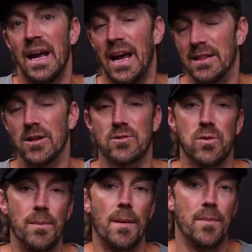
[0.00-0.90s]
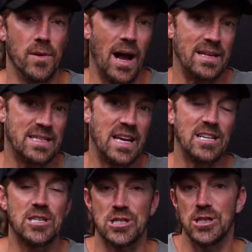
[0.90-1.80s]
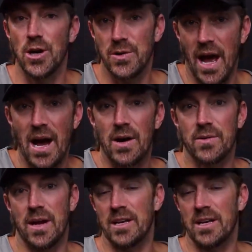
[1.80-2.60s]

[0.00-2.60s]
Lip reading: And look, remember, as things slow down,